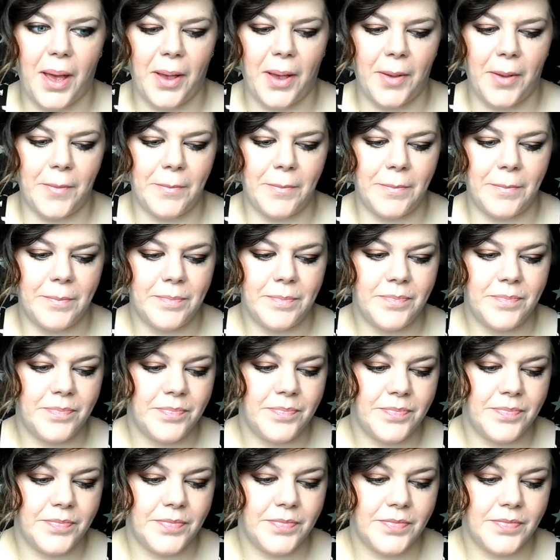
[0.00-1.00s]
Um,
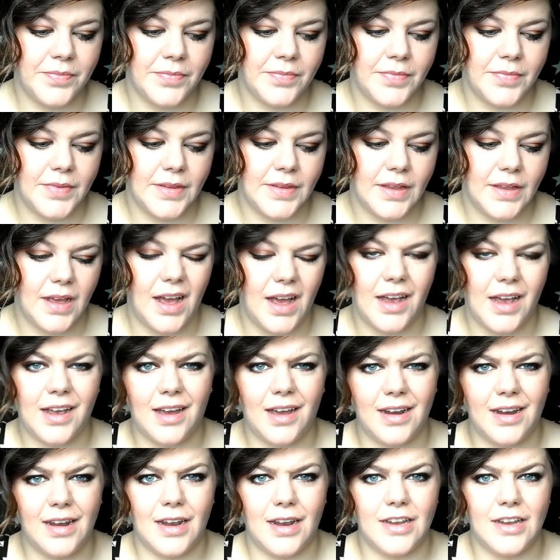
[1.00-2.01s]
I
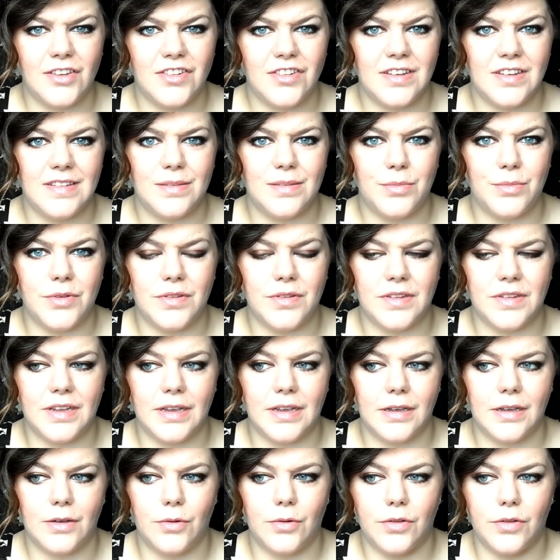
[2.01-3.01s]
kind of like cheesy
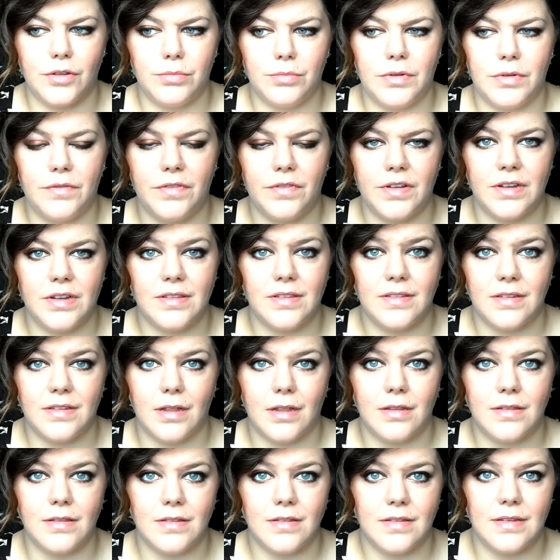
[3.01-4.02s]
music, although Mumford and
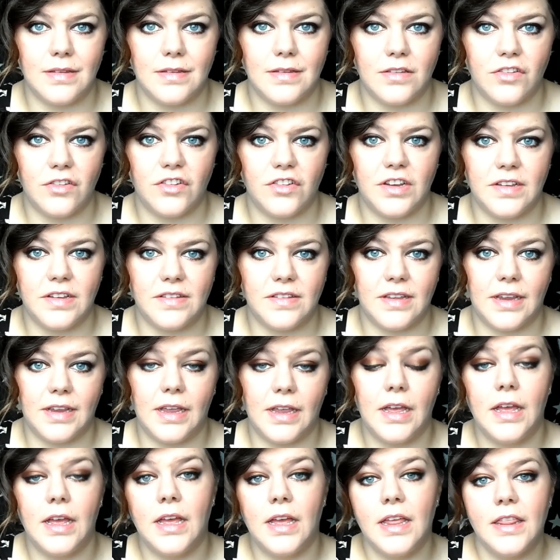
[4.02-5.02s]
Sons isn't
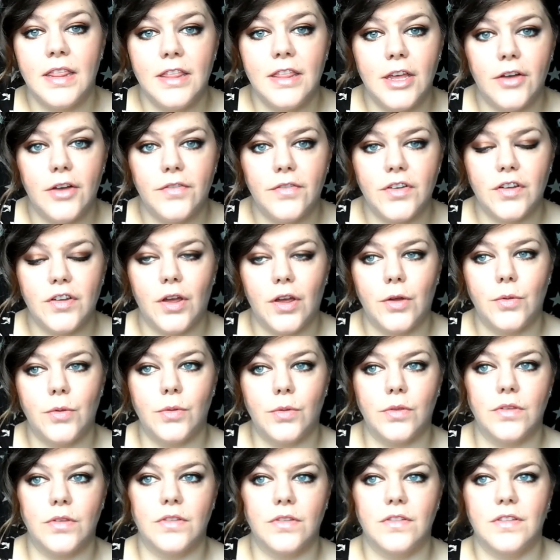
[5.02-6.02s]
cheesy. The
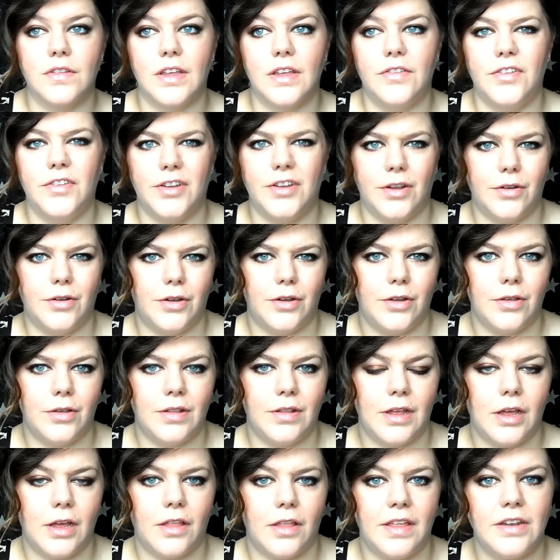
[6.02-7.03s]
Overtones, if you don't know who
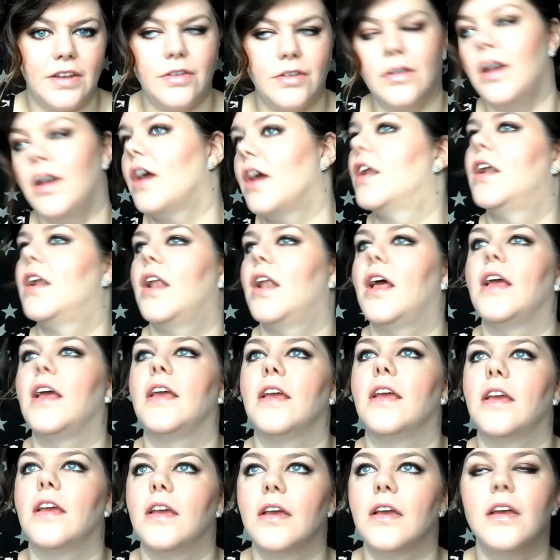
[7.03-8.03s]
they are, they do kind of
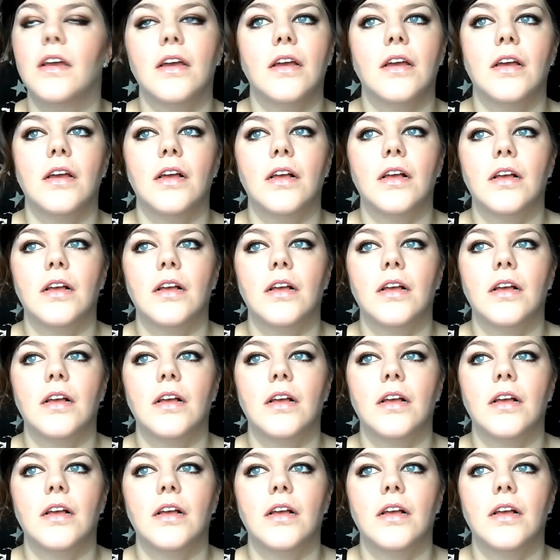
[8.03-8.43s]
like